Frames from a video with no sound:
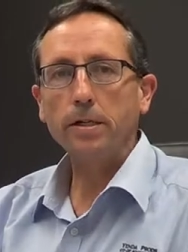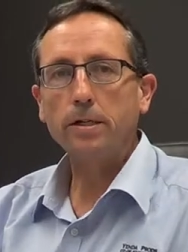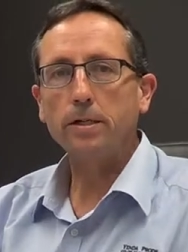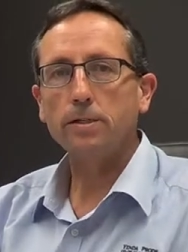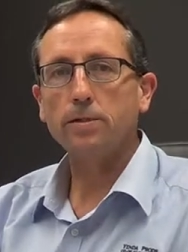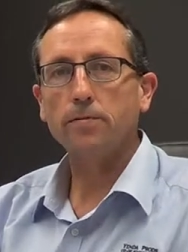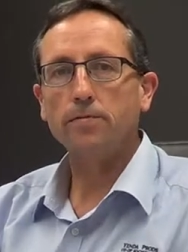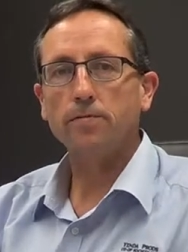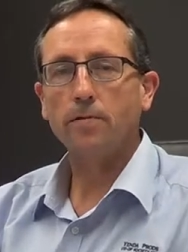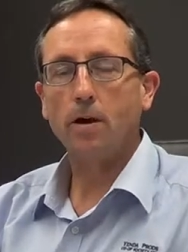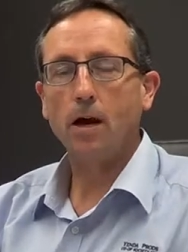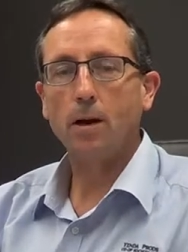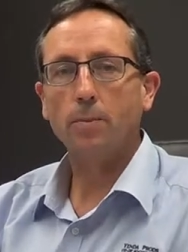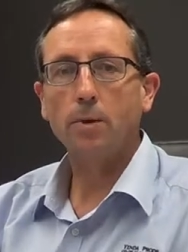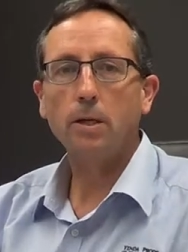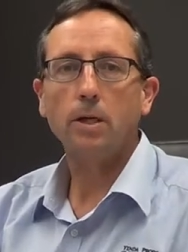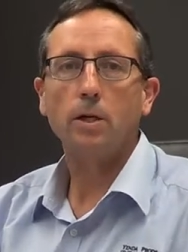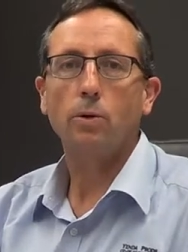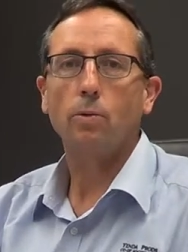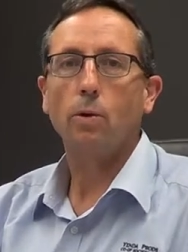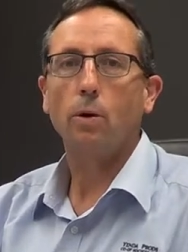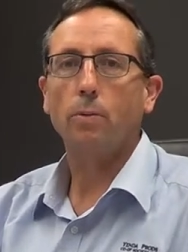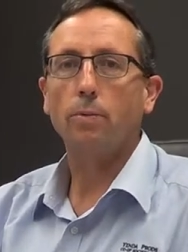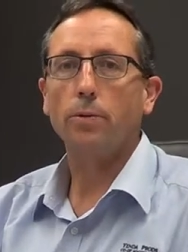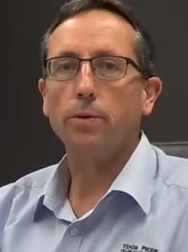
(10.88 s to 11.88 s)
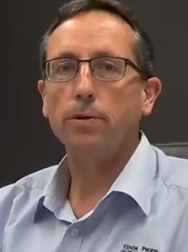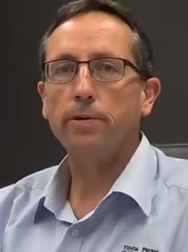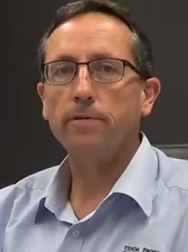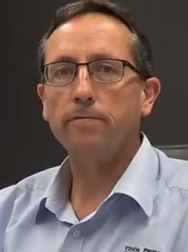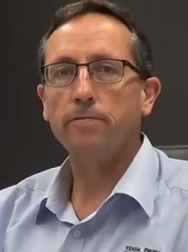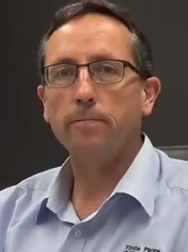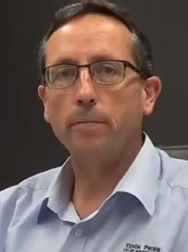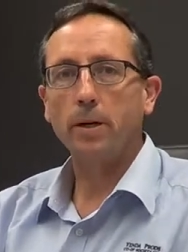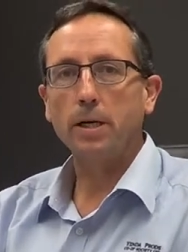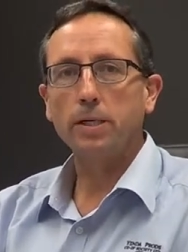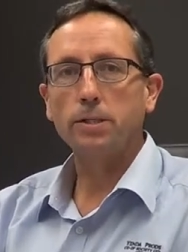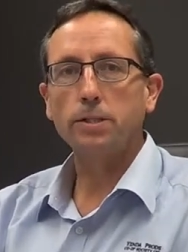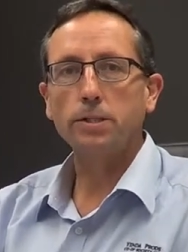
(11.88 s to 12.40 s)
is a farmer cooperative
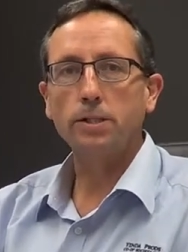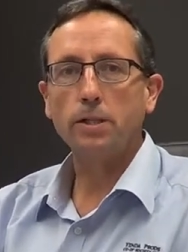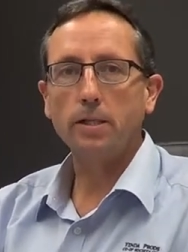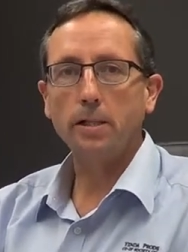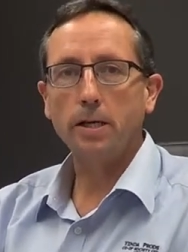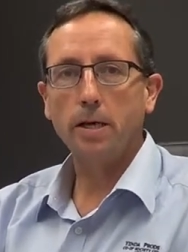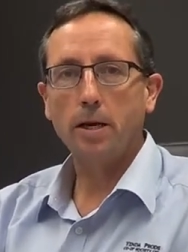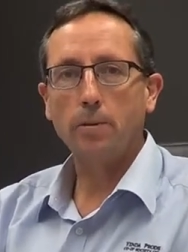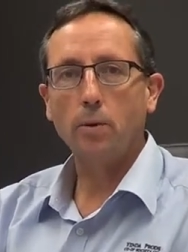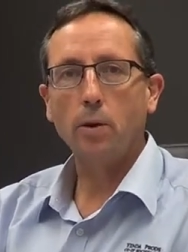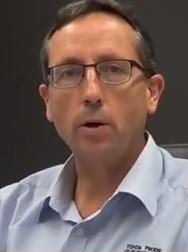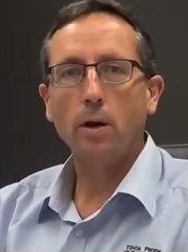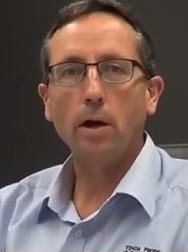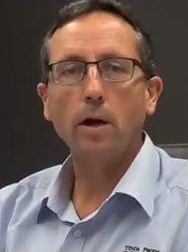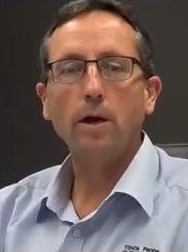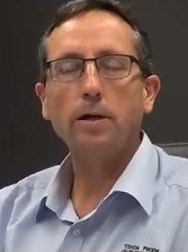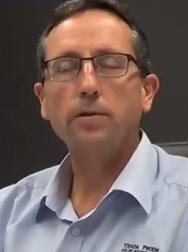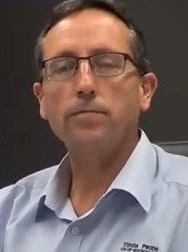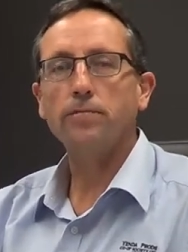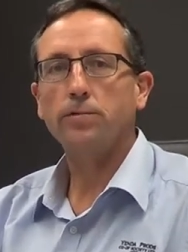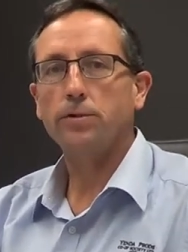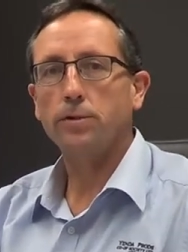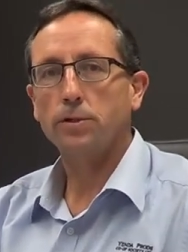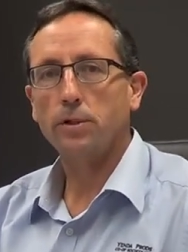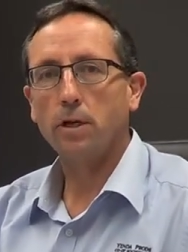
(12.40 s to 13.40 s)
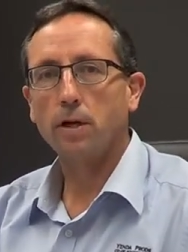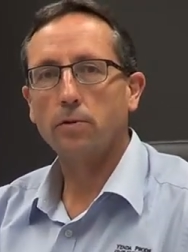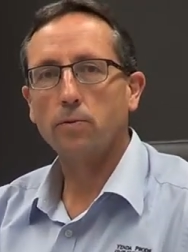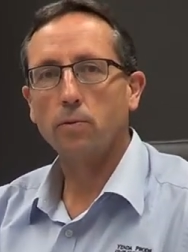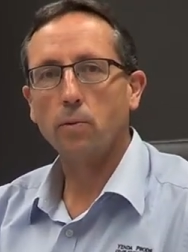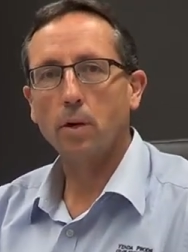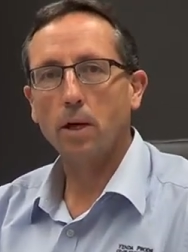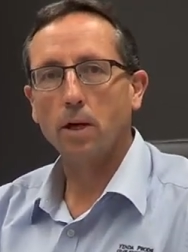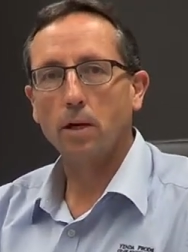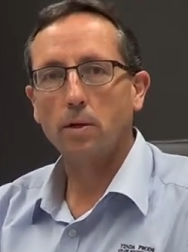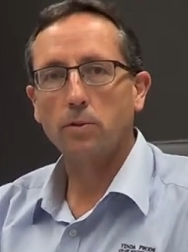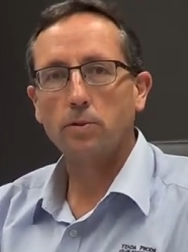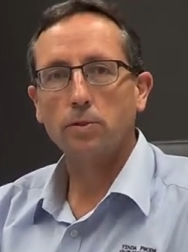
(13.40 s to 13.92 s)
based in the MIA of New South
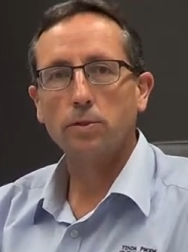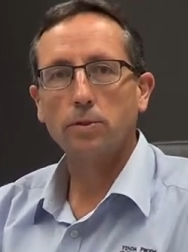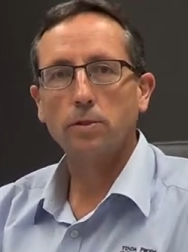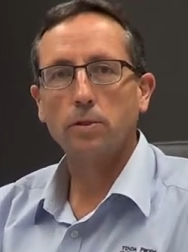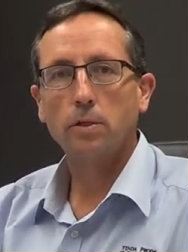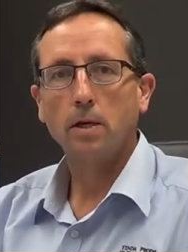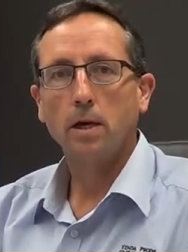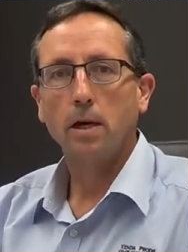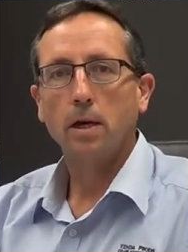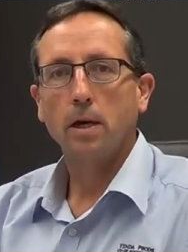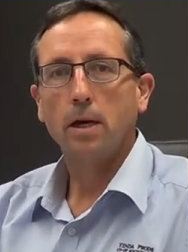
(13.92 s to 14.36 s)
Wales.